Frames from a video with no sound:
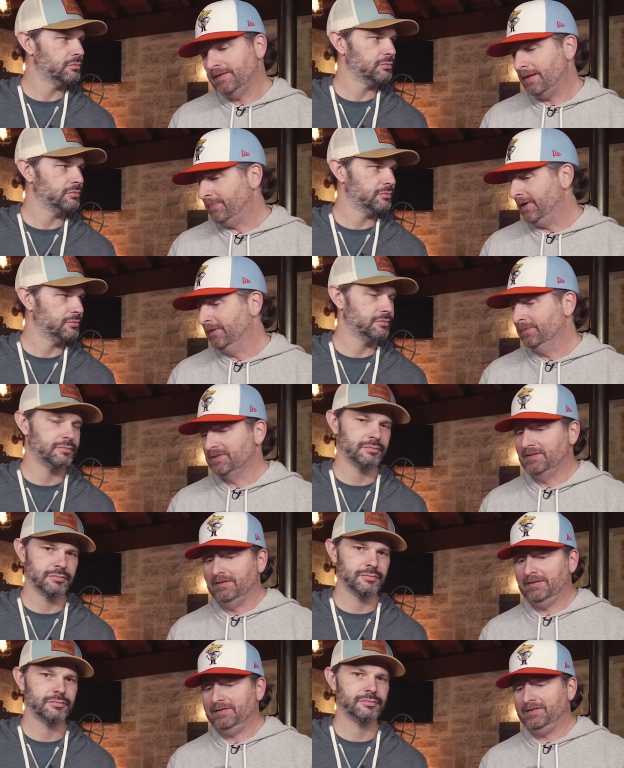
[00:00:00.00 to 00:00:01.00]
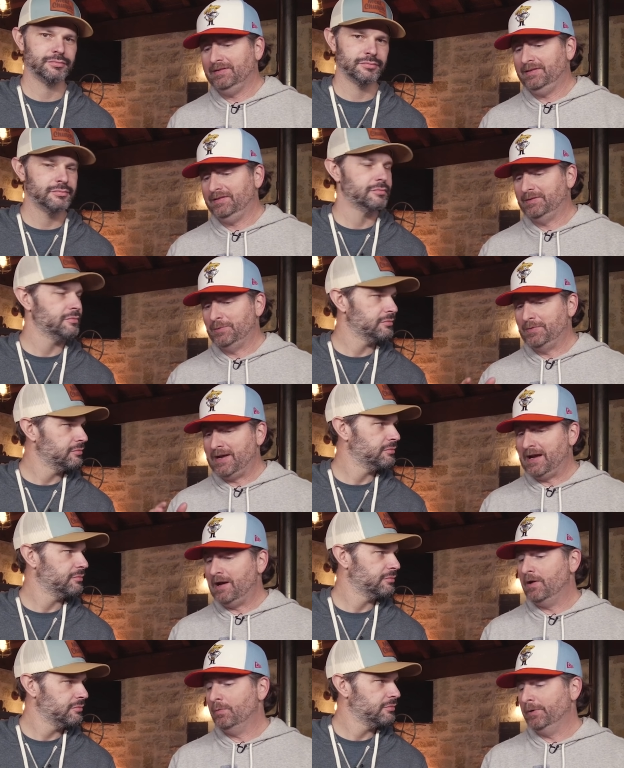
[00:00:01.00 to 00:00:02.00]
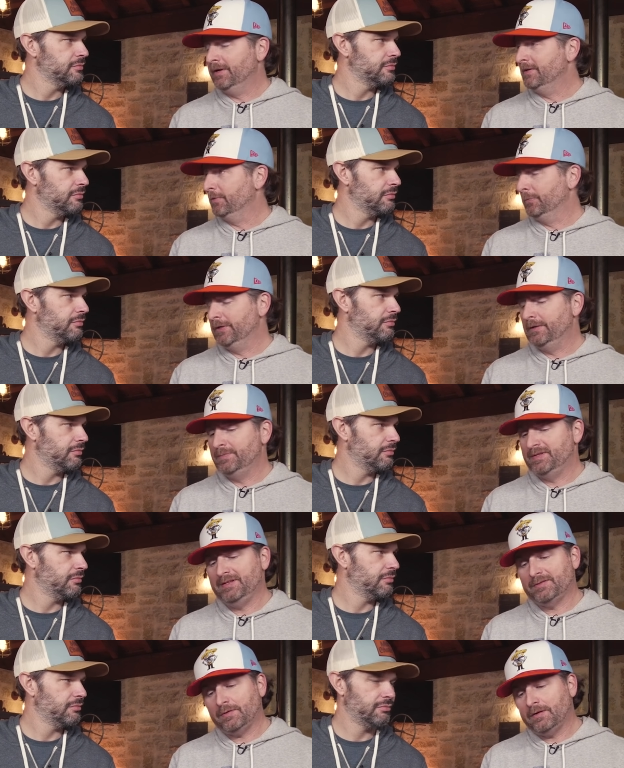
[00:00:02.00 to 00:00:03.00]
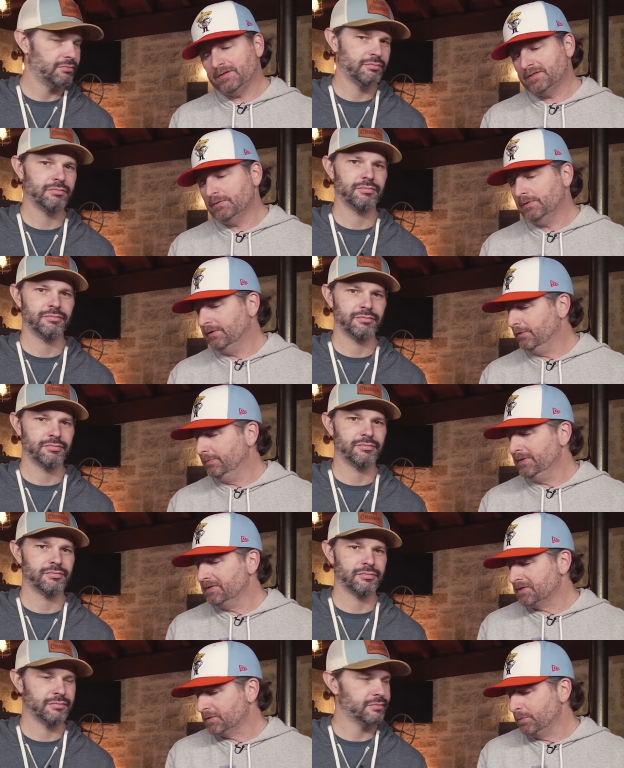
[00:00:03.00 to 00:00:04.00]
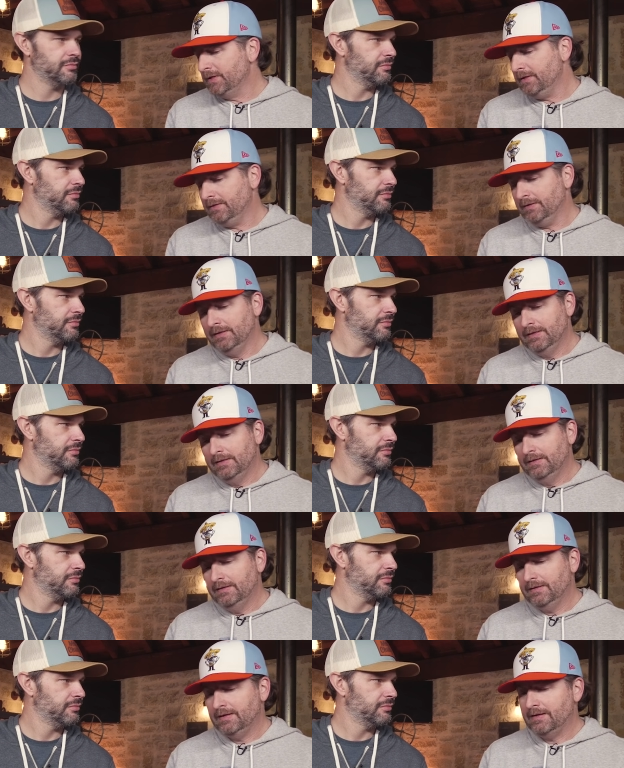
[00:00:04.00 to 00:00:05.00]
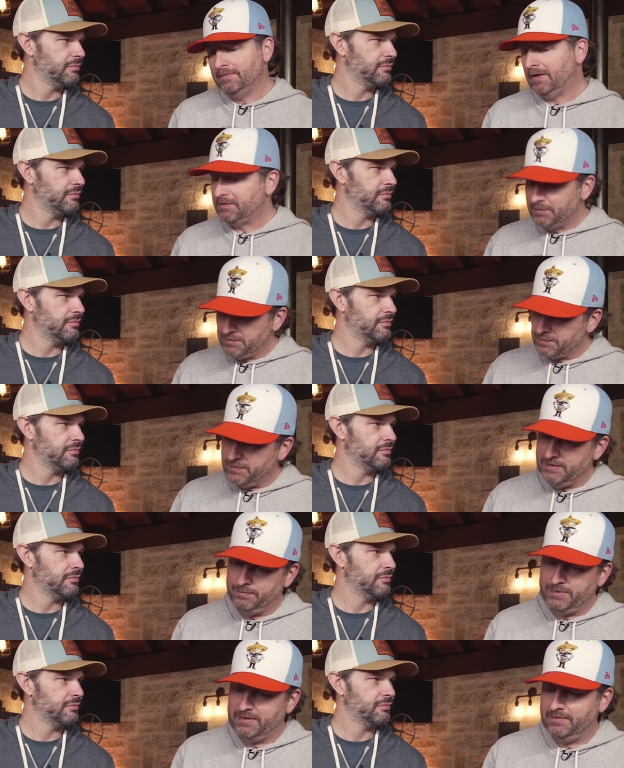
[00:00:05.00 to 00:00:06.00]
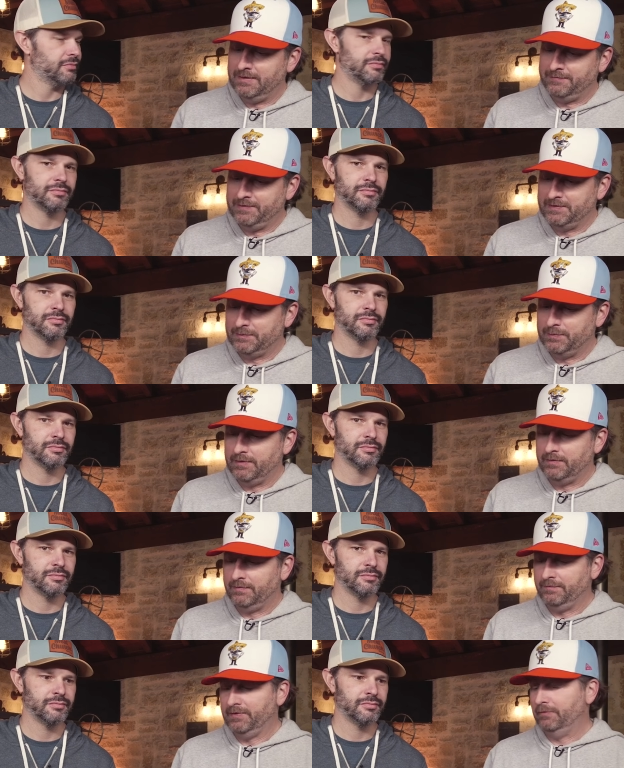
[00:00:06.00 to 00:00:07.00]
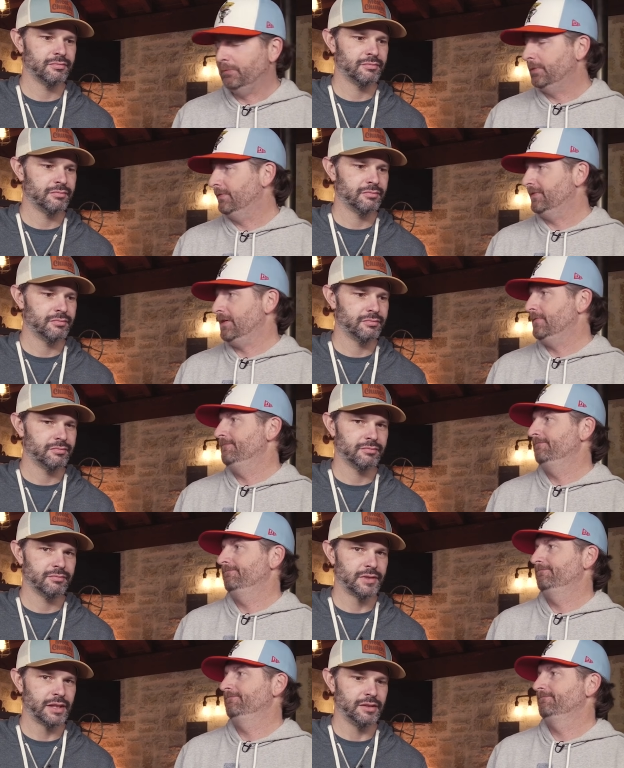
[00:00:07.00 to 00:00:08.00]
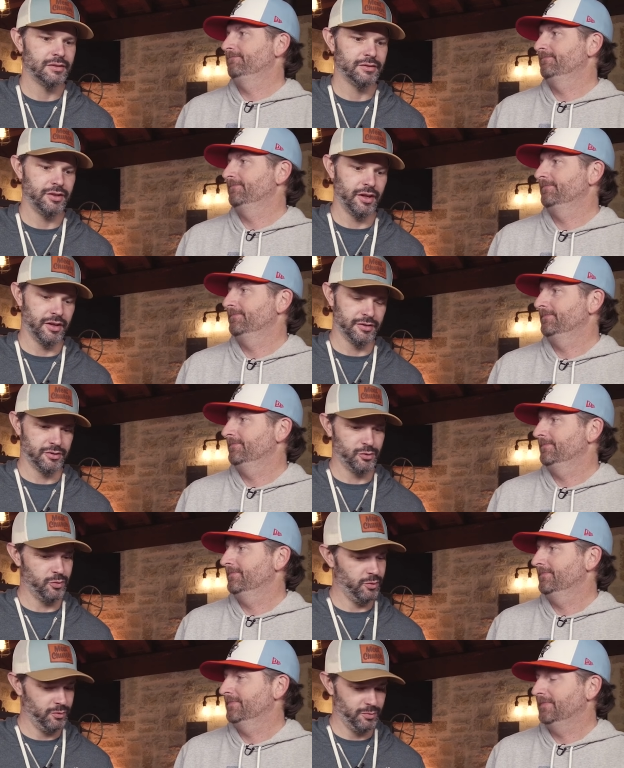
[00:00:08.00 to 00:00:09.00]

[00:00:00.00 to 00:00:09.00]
Speaker 1: and that pairing was delicious. So now we're into ribs. These are also a little bit sweet, not too sweet, but definitely a sweeter flavor profile.
Speaker 2: Yeah, so